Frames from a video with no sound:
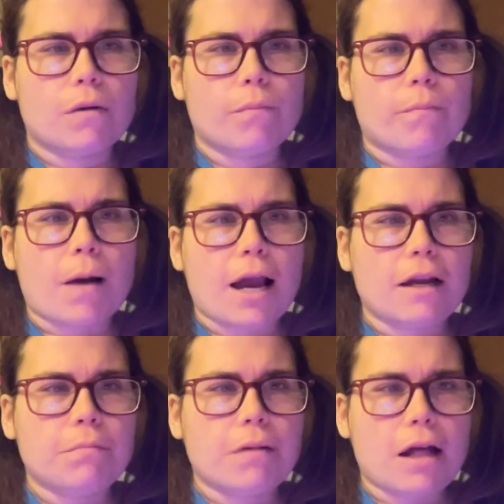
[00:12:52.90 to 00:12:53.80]

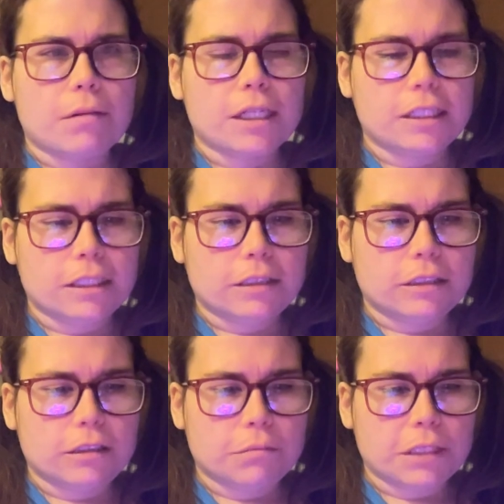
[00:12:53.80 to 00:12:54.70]
Mine probably needs
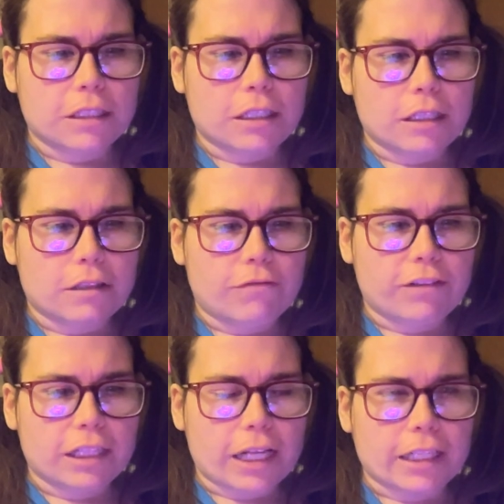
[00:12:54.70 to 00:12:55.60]
to be cured
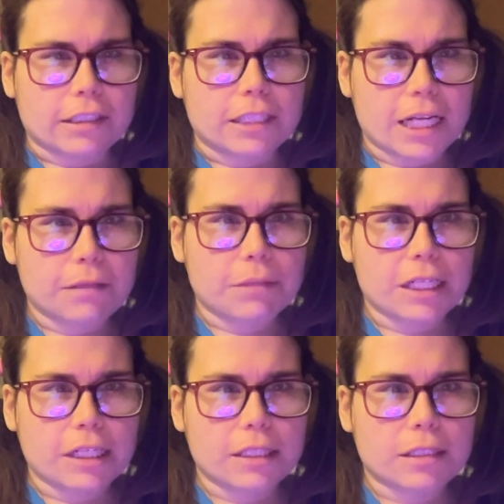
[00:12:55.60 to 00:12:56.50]
for like 10
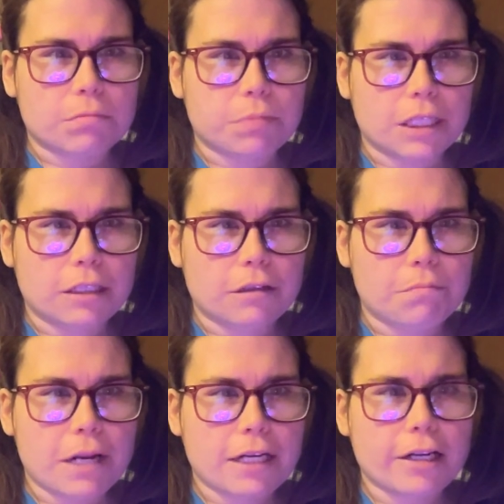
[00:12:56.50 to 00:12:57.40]
minutes, but
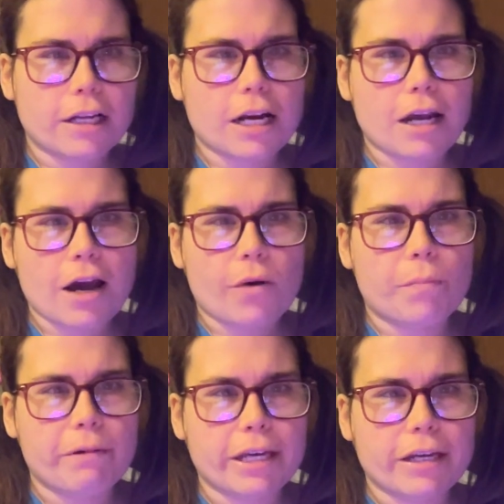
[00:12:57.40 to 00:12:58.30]
depending on how
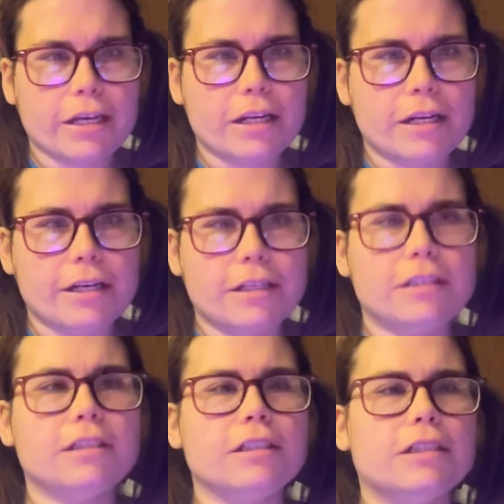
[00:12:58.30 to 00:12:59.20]
big it
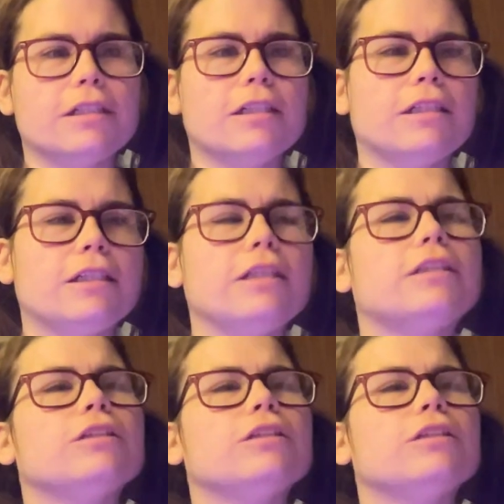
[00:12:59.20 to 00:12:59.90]
is, you're gonna need to